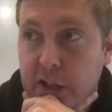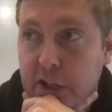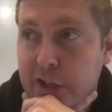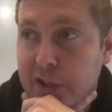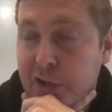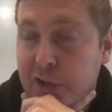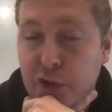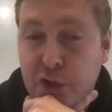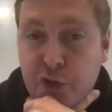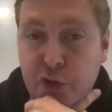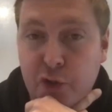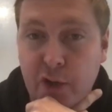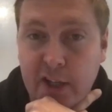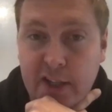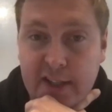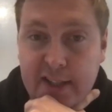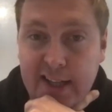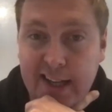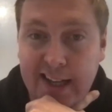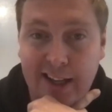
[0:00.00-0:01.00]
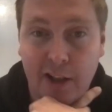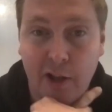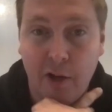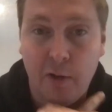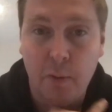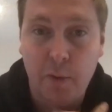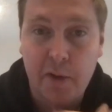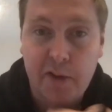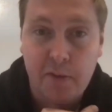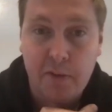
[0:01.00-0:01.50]
and just try and tag
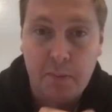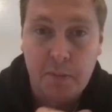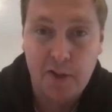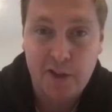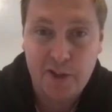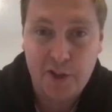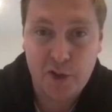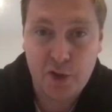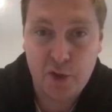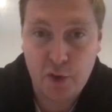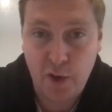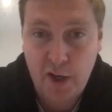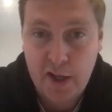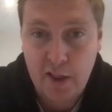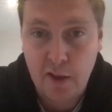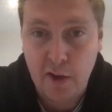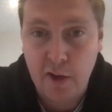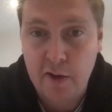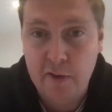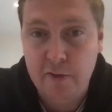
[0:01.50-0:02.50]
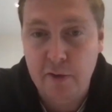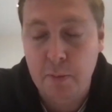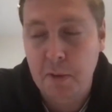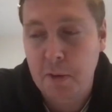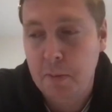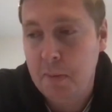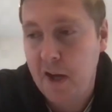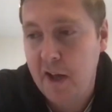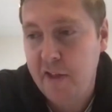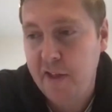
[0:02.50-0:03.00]
along with them and just try and learn from
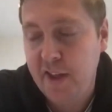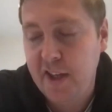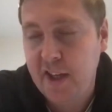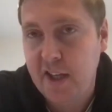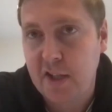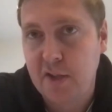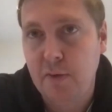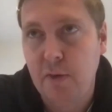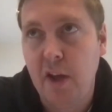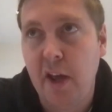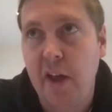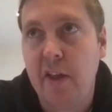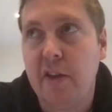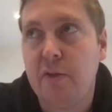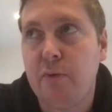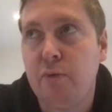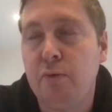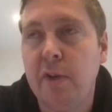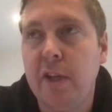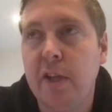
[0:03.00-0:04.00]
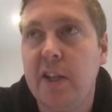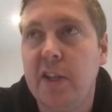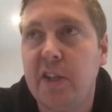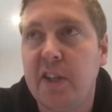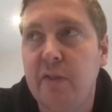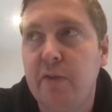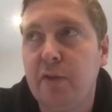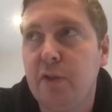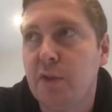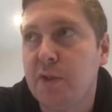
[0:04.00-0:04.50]
them. I think it's uh, it's really
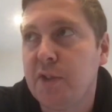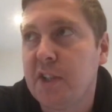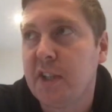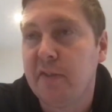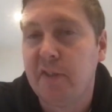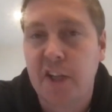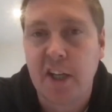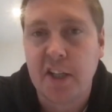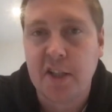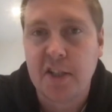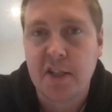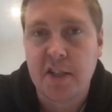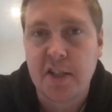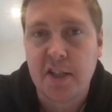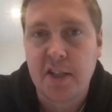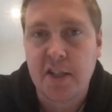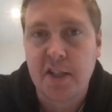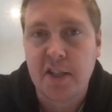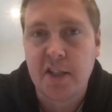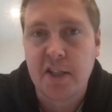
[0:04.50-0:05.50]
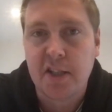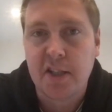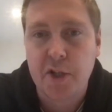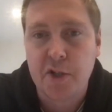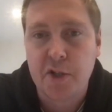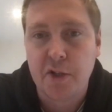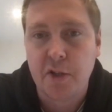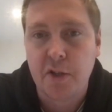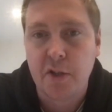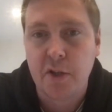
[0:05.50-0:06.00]
difficult to give an answer to that
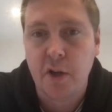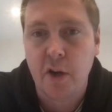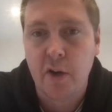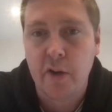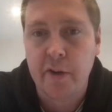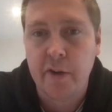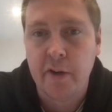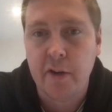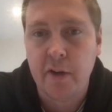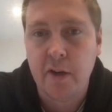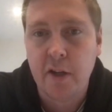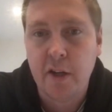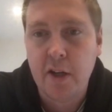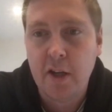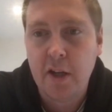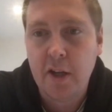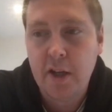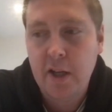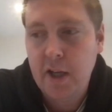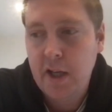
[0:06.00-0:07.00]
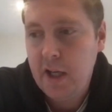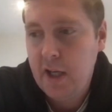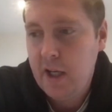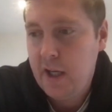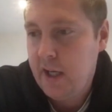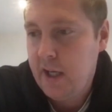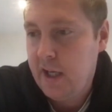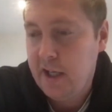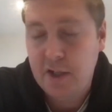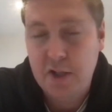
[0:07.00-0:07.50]
question on
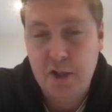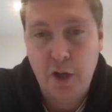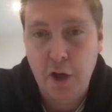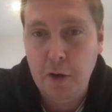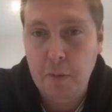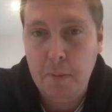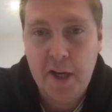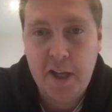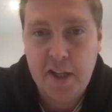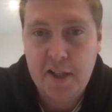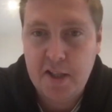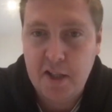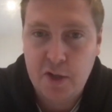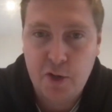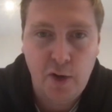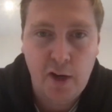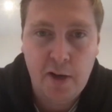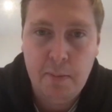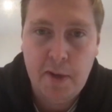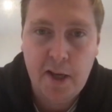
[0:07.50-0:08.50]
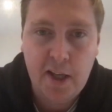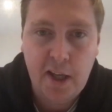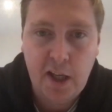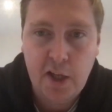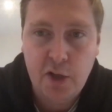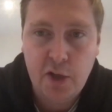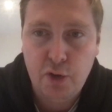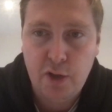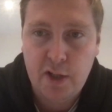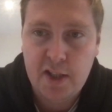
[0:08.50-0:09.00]
in two minutes and try and make it
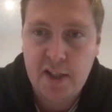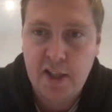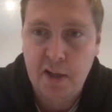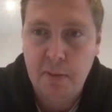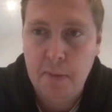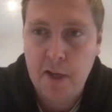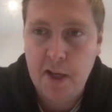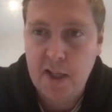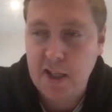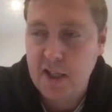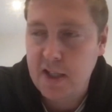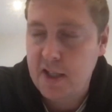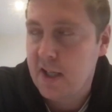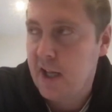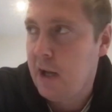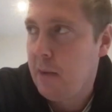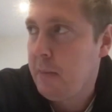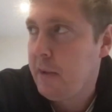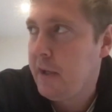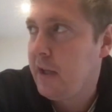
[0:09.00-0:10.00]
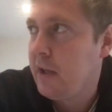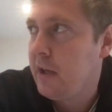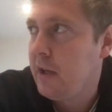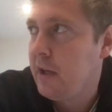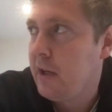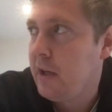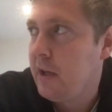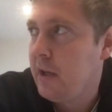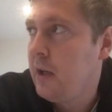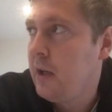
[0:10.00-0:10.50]
interesting and make it snappy. And